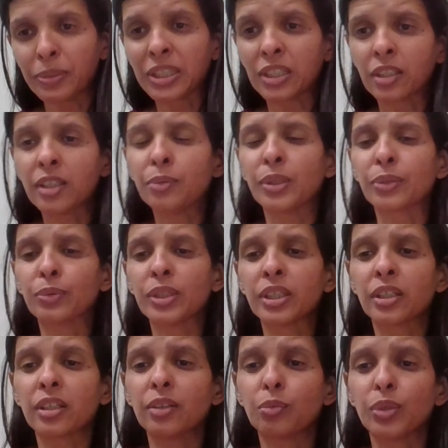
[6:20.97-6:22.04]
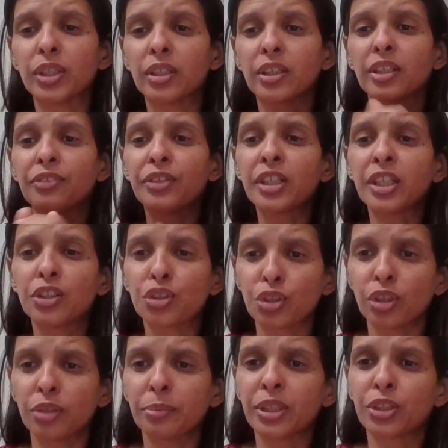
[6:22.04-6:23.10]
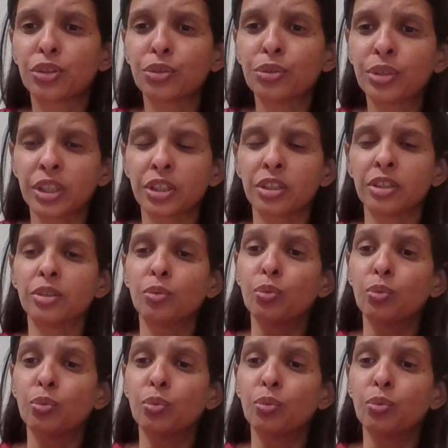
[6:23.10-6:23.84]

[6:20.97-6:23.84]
basically when we're giving enjoyment to Krishna,